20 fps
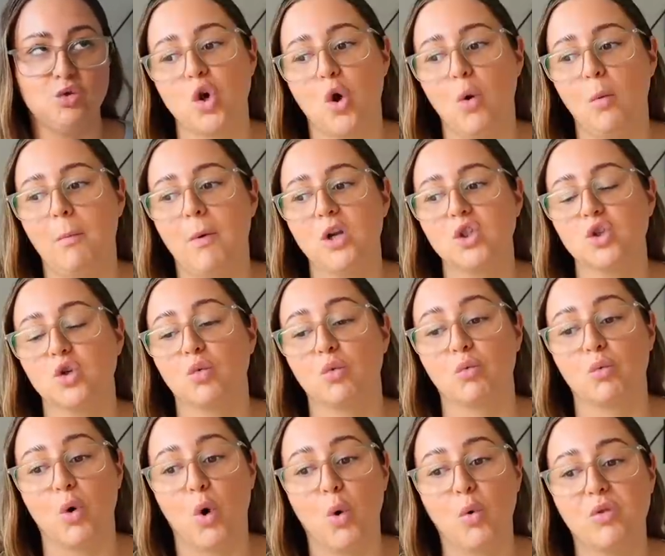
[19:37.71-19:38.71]
So much
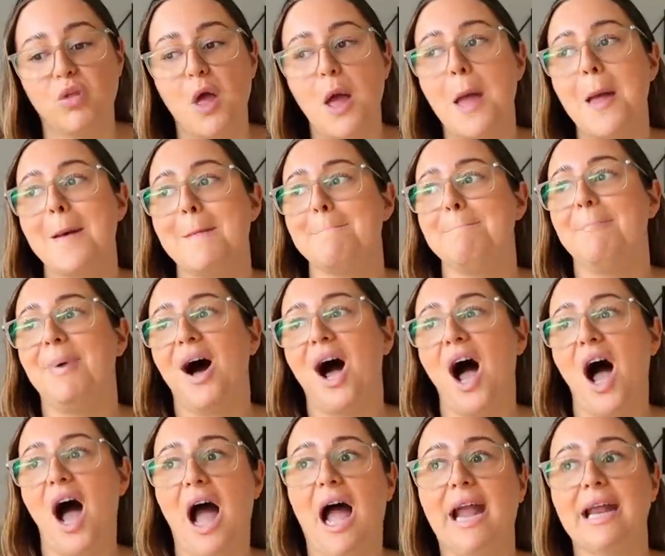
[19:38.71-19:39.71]
growth
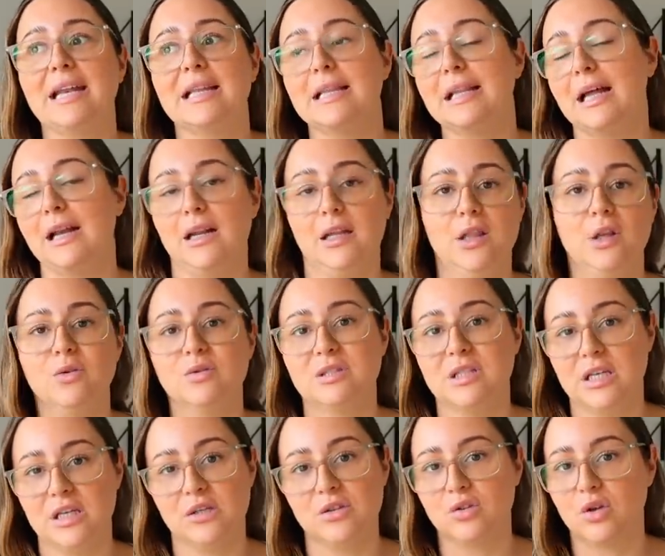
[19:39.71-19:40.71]
behind letting those
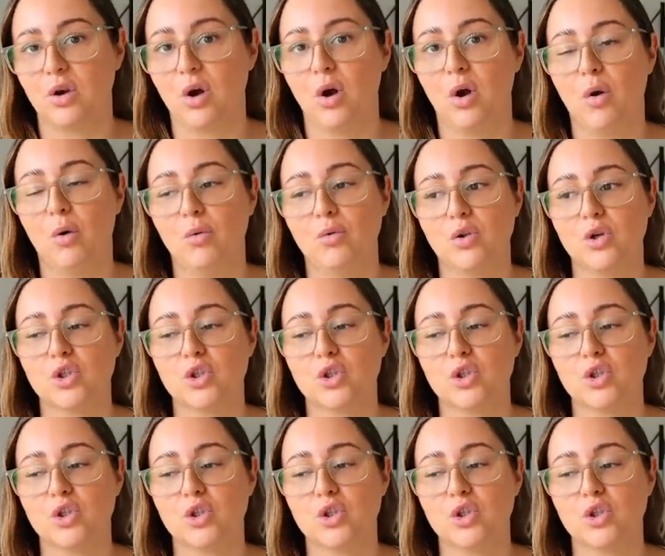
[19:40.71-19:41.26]
things go.